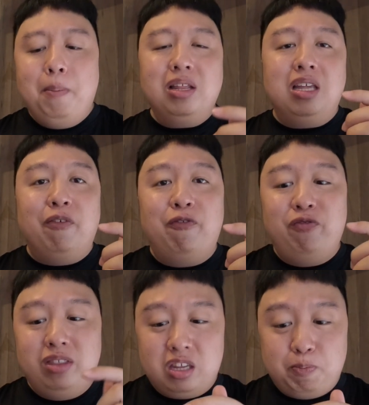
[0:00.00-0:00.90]
But the
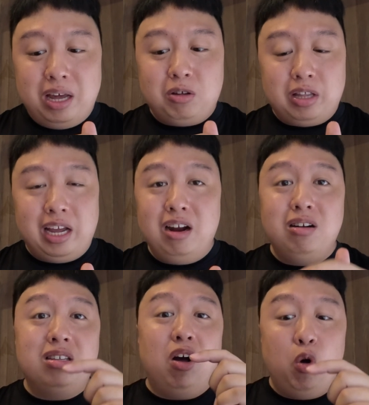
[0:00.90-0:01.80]
special thing
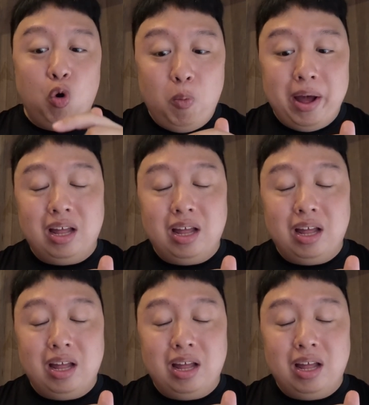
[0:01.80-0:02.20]
here is the ube,